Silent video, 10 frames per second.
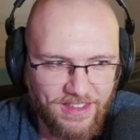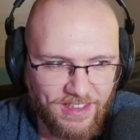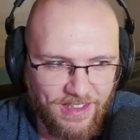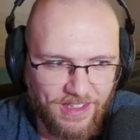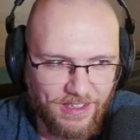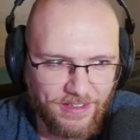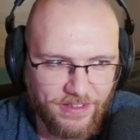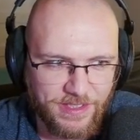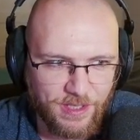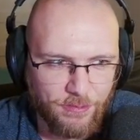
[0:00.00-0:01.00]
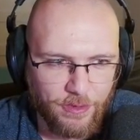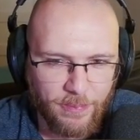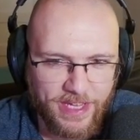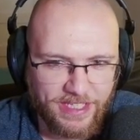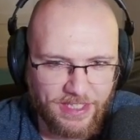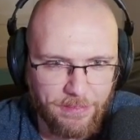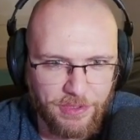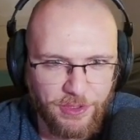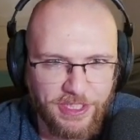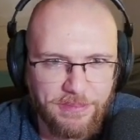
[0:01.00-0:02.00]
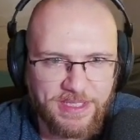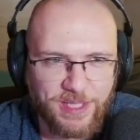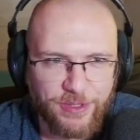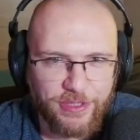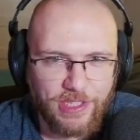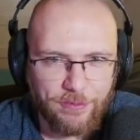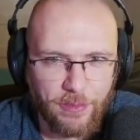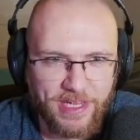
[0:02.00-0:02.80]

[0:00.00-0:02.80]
So we're making building material and we're